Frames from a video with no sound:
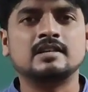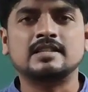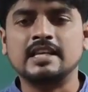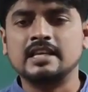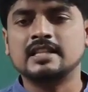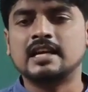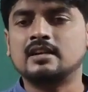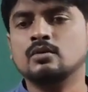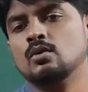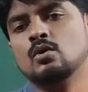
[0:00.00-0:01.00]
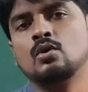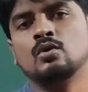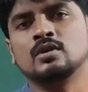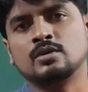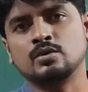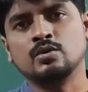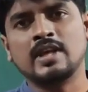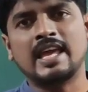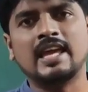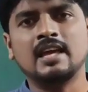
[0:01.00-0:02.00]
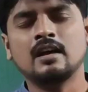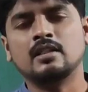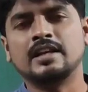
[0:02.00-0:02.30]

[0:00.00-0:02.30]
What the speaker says: saying that O to A,